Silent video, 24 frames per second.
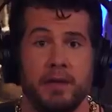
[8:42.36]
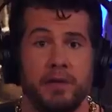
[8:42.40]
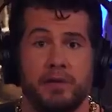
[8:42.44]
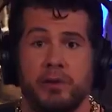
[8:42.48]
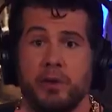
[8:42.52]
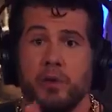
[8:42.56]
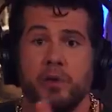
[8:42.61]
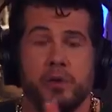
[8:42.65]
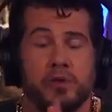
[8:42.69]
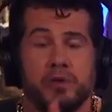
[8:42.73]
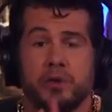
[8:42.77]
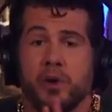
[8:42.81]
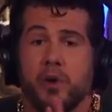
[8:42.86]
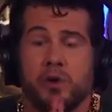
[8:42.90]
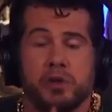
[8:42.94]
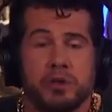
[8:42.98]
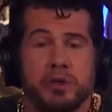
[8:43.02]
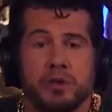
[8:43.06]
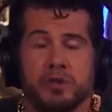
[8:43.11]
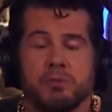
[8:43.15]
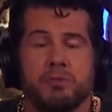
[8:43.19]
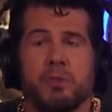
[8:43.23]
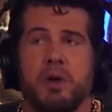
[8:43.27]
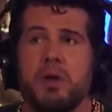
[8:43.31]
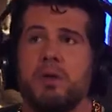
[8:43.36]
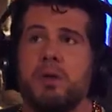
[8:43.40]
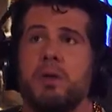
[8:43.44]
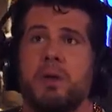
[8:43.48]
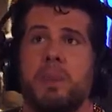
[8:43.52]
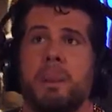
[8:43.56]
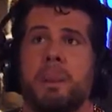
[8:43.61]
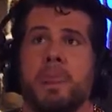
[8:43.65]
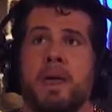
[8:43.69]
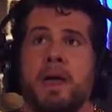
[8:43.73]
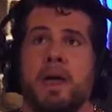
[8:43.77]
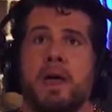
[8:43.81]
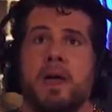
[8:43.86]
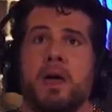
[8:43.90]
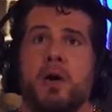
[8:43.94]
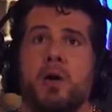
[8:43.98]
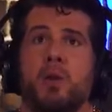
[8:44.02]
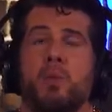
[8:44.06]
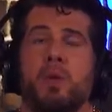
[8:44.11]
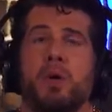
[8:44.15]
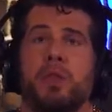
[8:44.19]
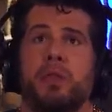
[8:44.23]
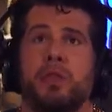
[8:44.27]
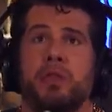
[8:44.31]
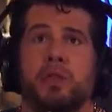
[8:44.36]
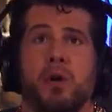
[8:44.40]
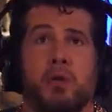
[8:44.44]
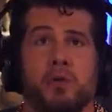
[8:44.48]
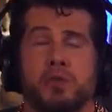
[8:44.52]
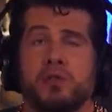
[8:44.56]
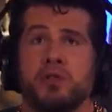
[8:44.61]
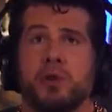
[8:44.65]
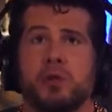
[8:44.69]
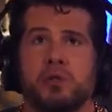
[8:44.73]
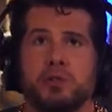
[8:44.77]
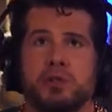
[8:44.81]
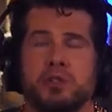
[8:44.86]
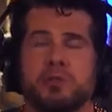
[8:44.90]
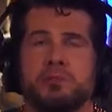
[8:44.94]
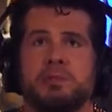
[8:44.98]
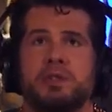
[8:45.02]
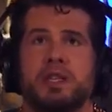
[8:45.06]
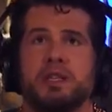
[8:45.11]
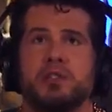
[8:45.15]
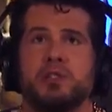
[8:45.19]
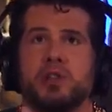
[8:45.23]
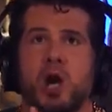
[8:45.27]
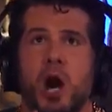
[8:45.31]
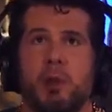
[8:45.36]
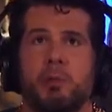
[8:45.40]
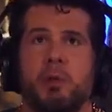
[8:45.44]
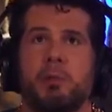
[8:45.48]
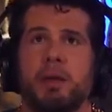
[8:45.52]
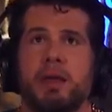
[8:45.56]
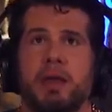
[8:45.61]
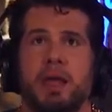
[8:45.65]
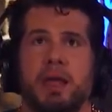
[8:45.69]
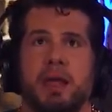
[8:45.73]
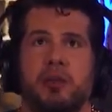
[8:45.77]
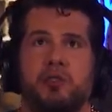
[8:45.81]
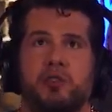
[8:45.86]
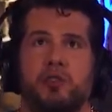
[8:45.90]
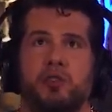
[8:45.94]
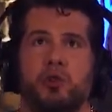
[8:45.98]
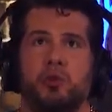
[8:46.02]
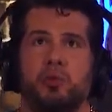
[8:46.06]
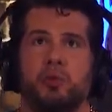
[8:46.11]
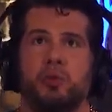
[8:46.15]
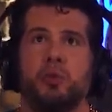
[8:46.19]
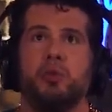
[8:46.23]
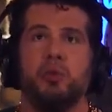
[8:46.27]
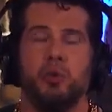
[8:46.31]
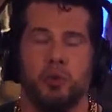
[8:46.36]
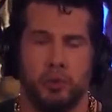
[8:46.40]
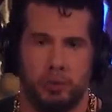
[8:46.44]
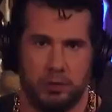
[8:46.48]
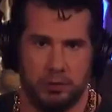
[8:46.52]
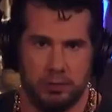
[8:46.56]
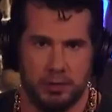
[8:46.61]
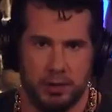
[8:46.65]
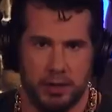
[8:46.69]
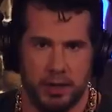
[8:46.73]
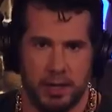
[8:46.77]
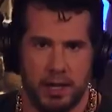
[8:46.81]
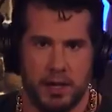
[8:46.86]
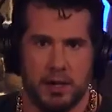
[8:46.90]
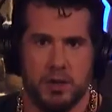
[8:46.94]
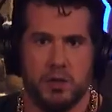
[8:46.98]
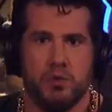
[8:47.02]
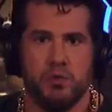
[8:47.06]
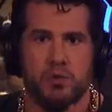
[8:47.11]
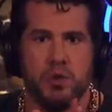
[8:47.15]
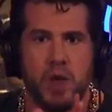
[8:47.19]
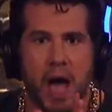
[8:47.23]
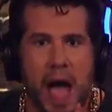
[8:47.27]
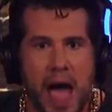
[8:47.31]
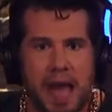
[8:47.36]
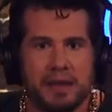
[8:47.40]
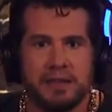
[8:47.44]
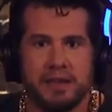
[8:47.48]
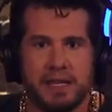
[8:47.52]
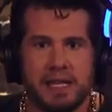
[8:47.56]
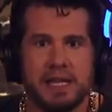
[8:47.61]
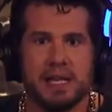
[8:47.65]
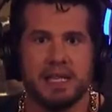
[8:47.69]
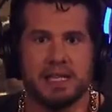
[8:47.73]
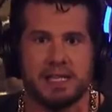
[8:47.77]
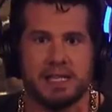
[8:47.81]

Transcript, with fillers: So with socialism, disarmament is the rule, not the